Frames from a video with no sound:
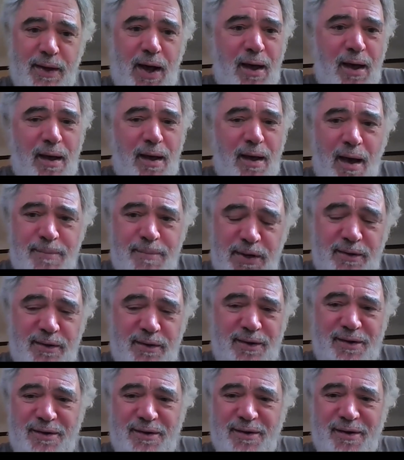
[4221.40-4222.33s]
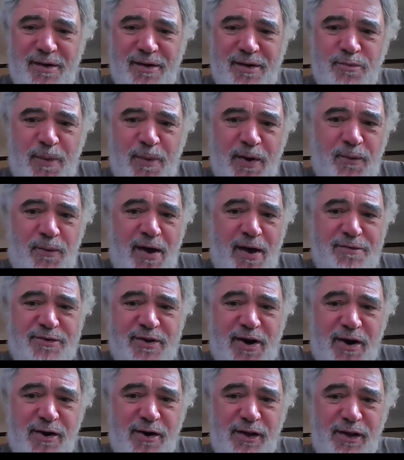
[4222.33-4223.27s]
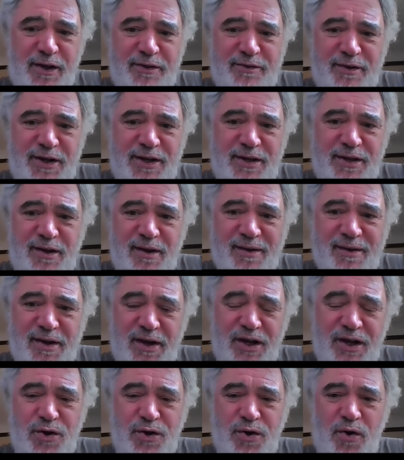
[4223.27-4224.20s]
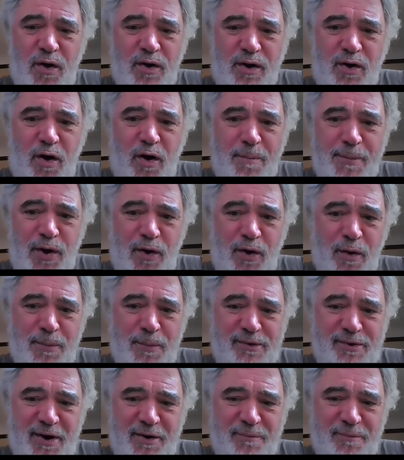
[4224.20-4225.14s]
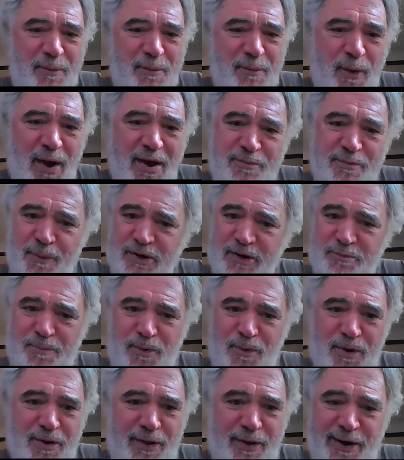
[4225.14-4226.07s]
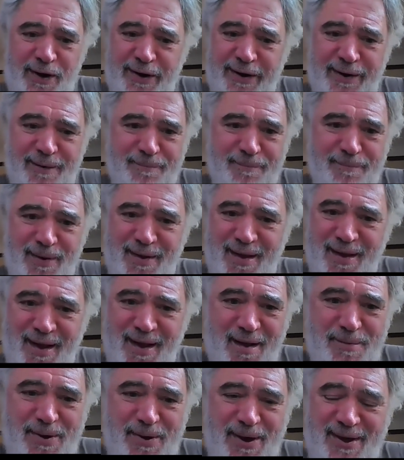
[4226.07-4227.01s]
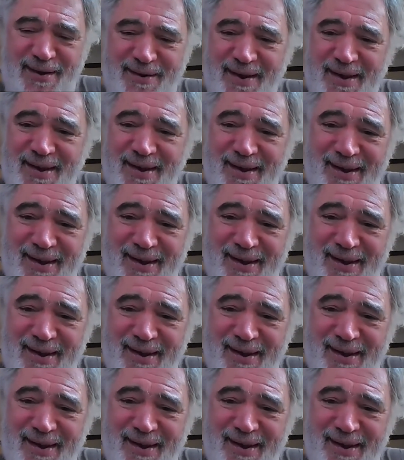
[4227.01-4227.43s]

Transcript: I, I, mean is my wife sarah listening can you call, call me home and sarah my wife's much smarter than i am i mean